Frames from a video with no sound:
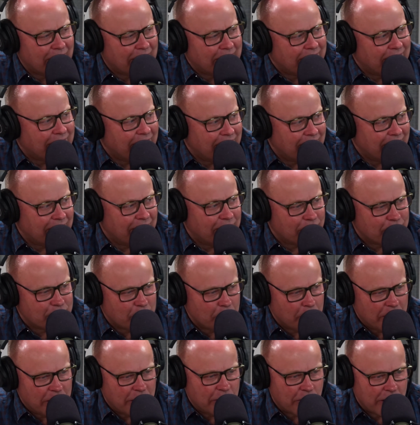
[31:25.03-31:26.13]
Like, there's
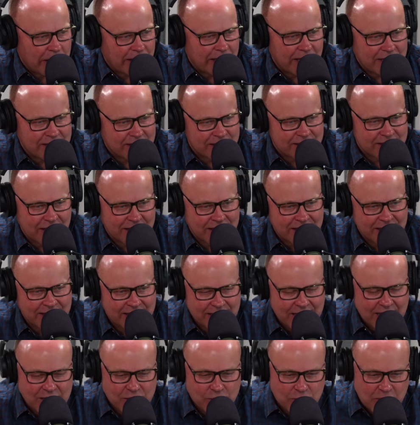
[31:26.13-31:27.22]
so many great lessons, I think,
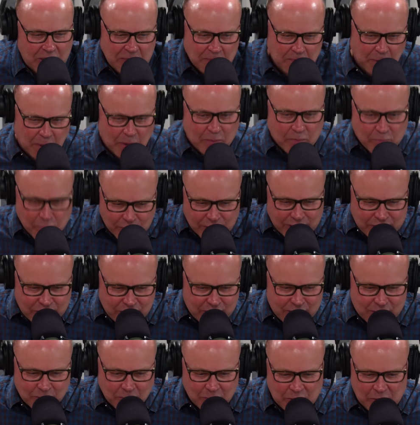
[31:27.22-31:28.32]
in that. You didn't burn
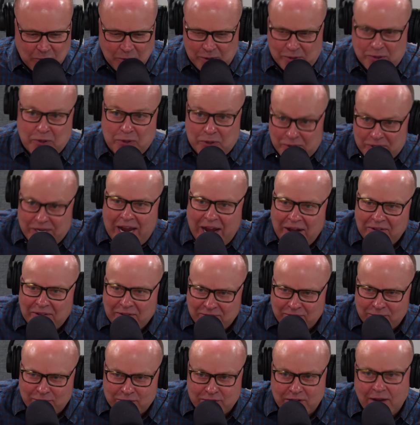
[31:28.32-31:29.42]
bridges when you were turned down the
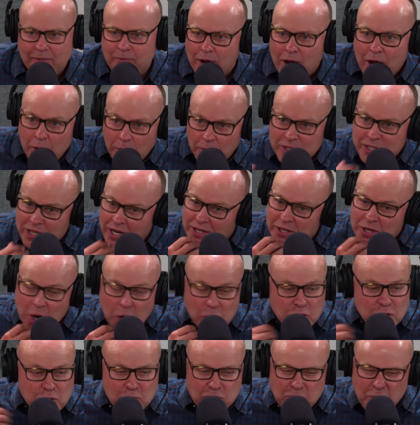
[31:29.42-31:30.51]
first time, which I know
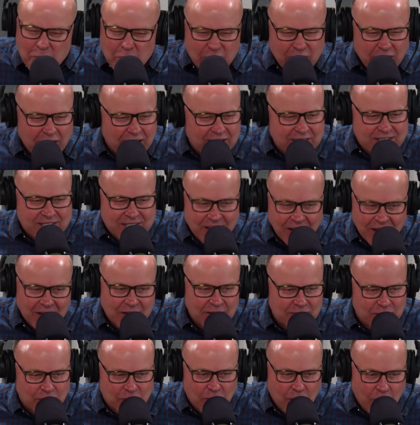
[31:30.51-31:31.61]
you put a ton
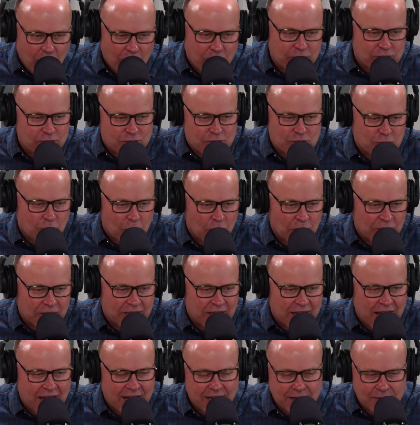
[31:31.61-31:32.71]
of your heart and soul into
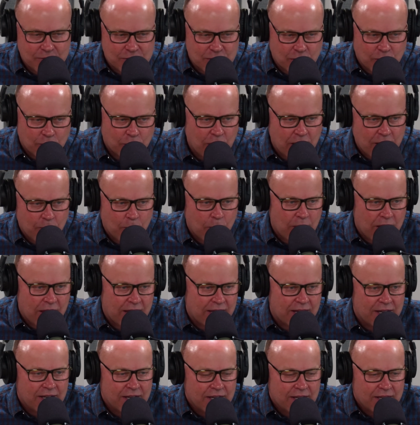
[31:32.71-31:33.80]
that. It was a great
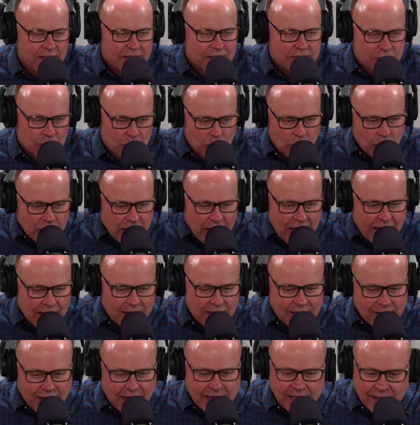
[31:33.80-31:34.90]
way to look at
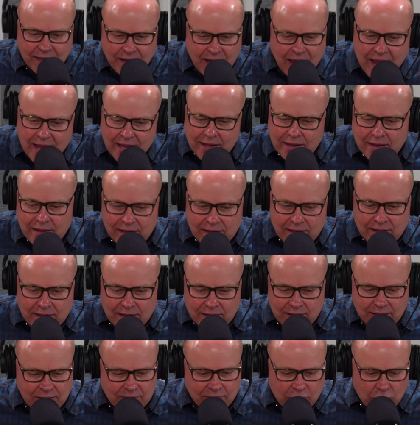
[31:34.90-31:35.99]
it. Like, hey,
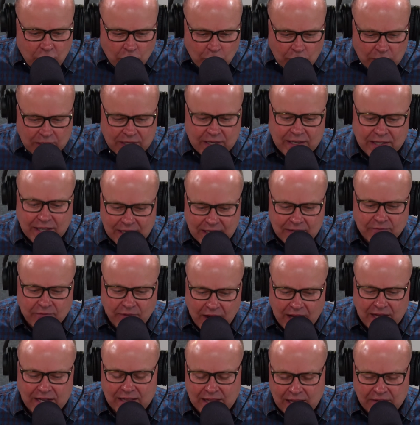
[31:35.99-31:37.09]
even though we didn't get
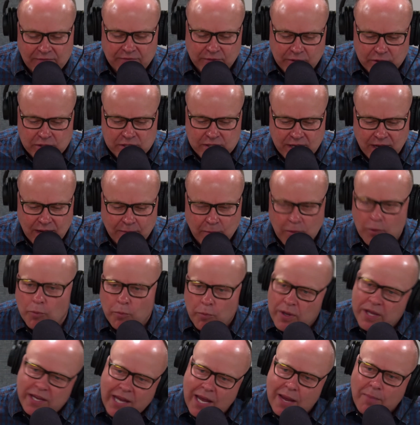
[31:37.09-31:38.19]
invited that first time,
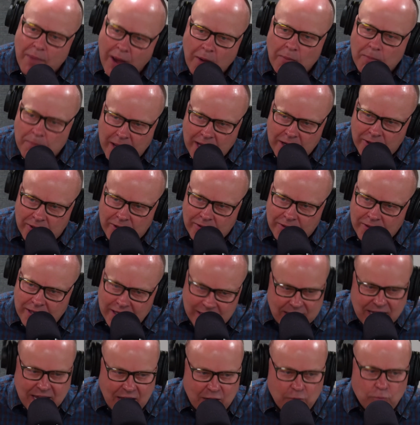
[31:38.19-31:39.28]
we came out better
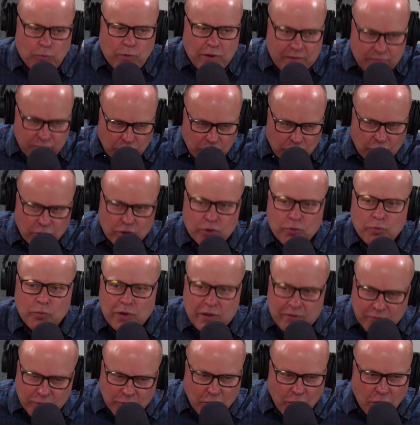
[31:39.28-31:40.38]
in the end. We've learned,
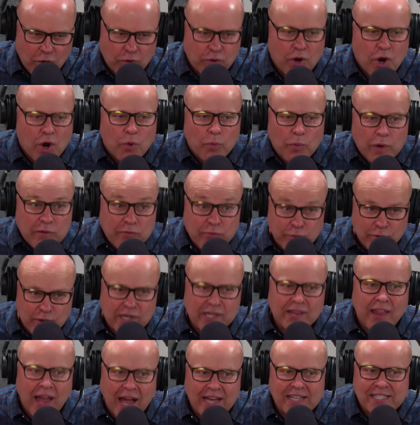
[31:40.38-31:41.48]
we've grown, we've
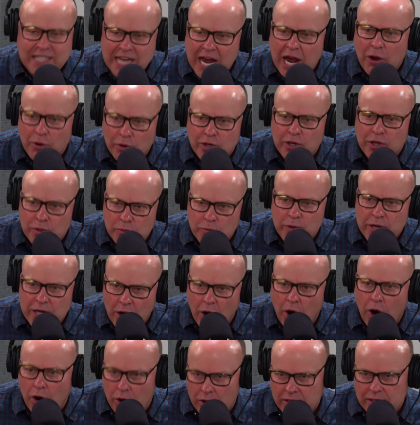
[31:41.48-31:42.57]
realized how good we
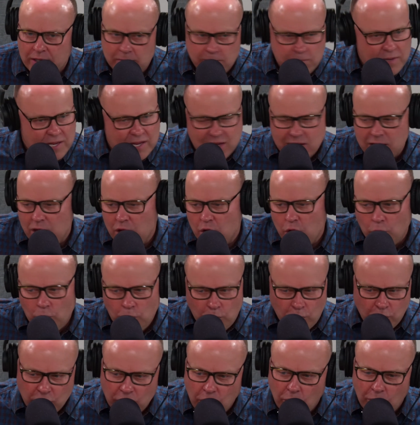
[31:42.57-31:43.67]
are and can be.
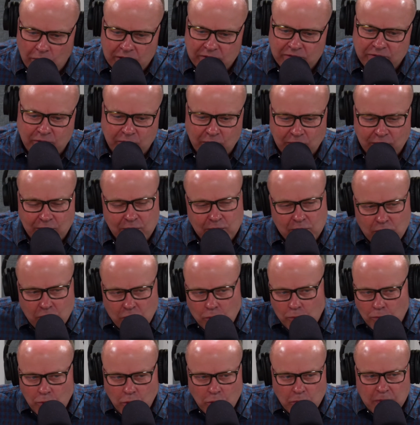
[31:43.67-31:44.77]
We're going for it.
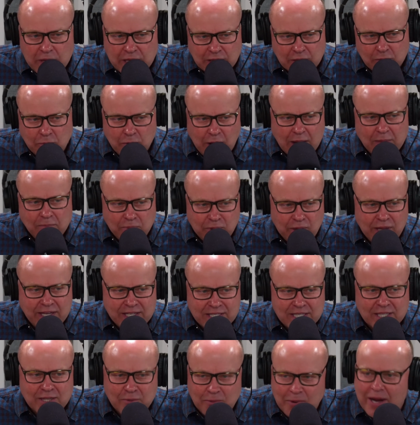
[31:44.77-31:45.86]
We'll be at the right
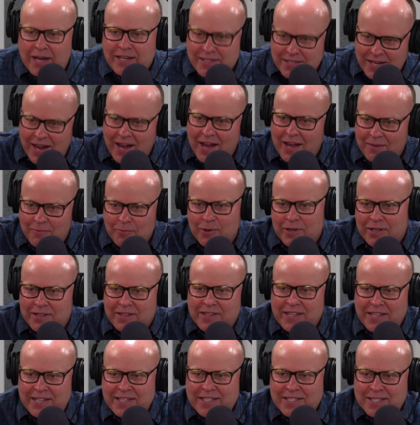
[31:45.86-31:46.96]
place at the right time when
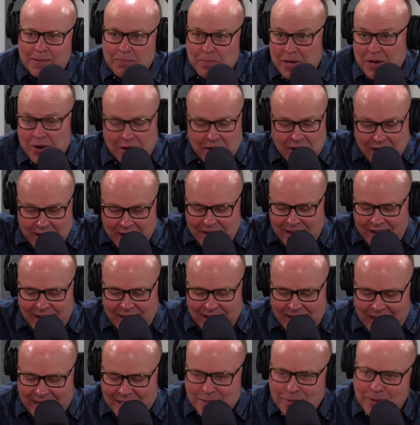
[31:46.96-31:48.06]
things appear.
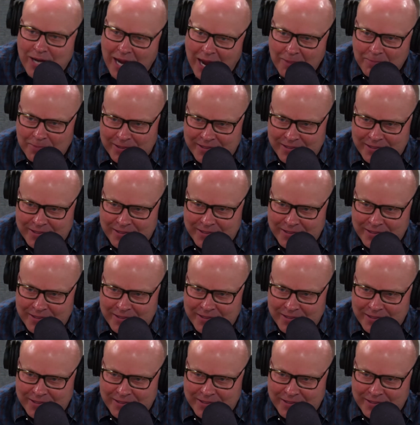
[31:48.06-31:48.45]
And that's what happened.